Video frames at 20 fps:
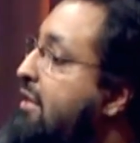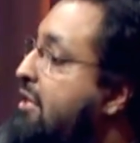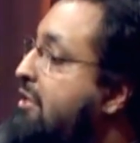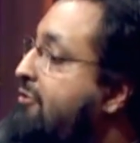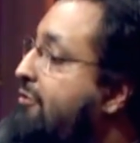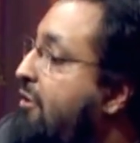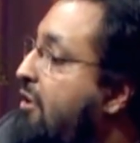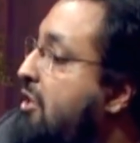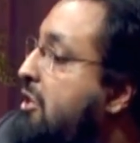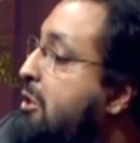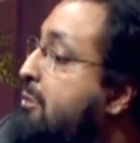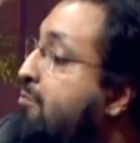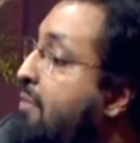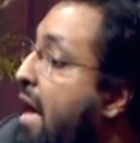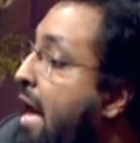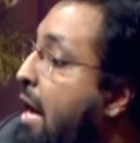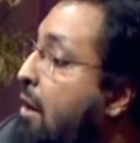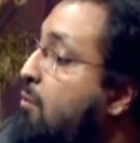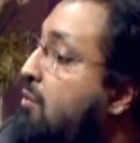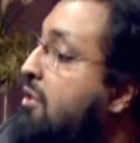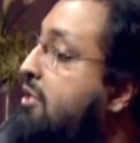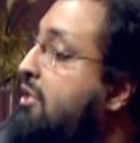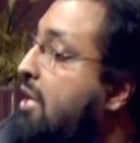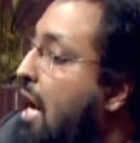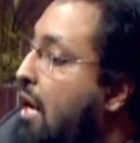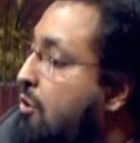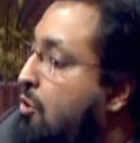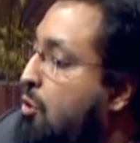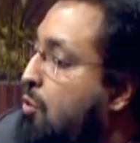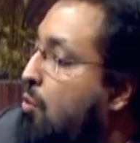this first man will
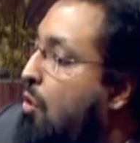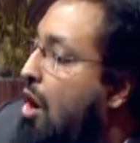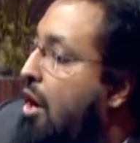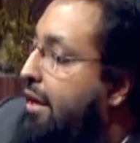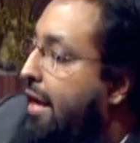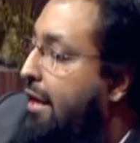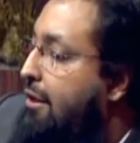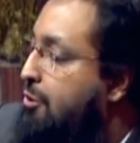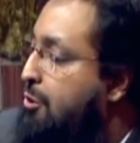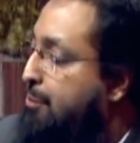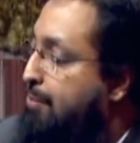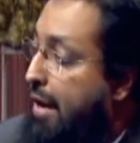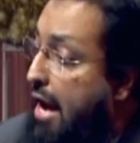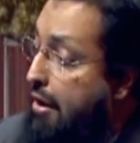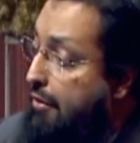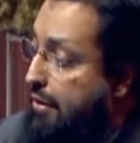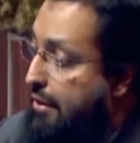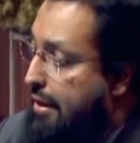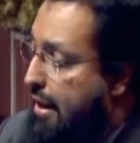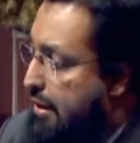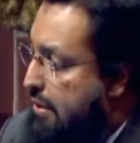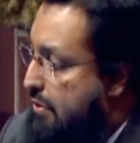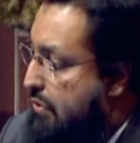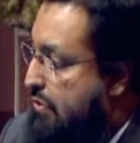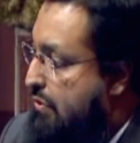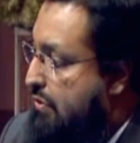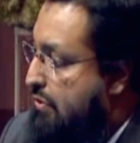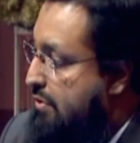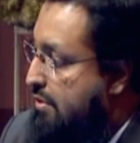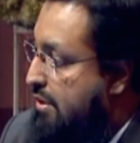start to walk into
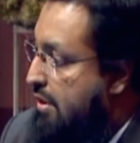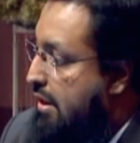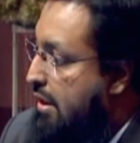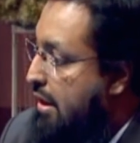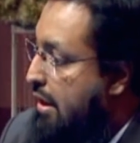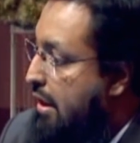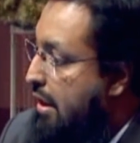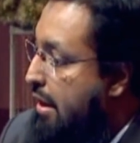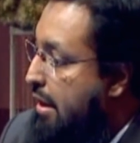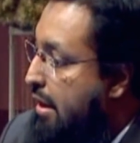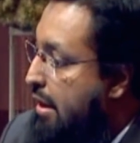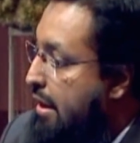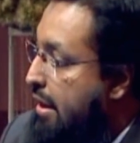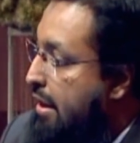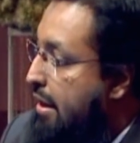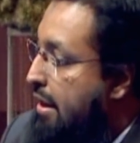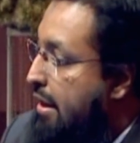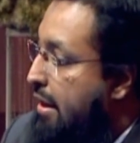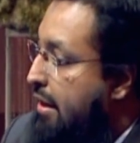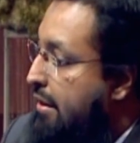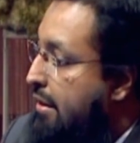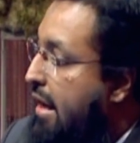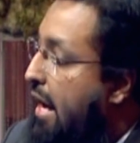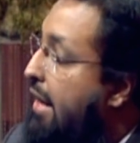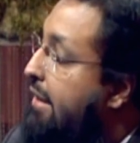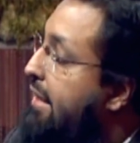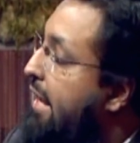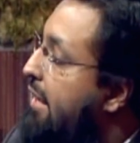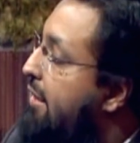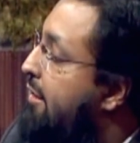paradise. The
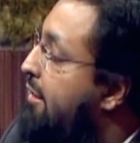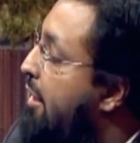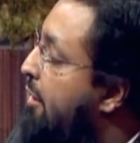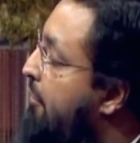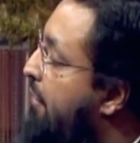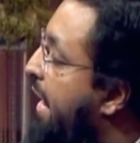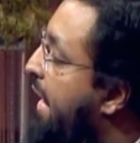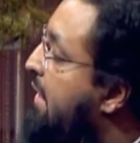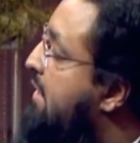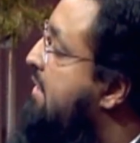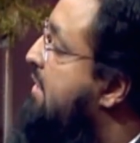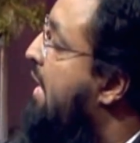hadith narrates